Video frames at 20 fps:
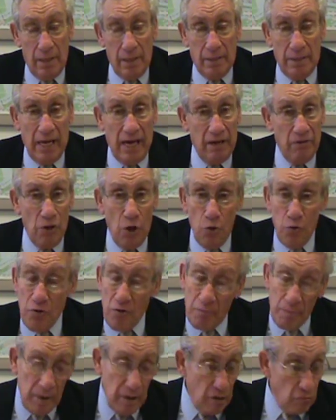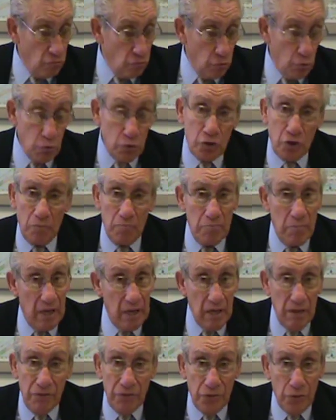Now, I know you've been introduced to
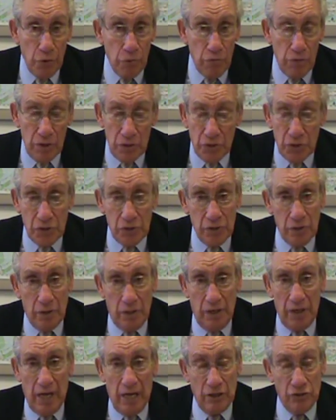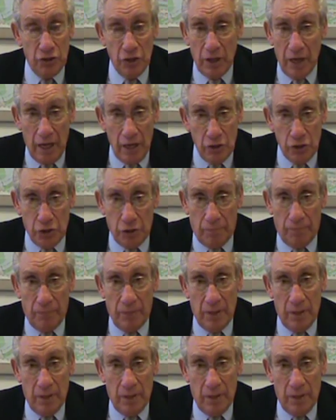many theories in education.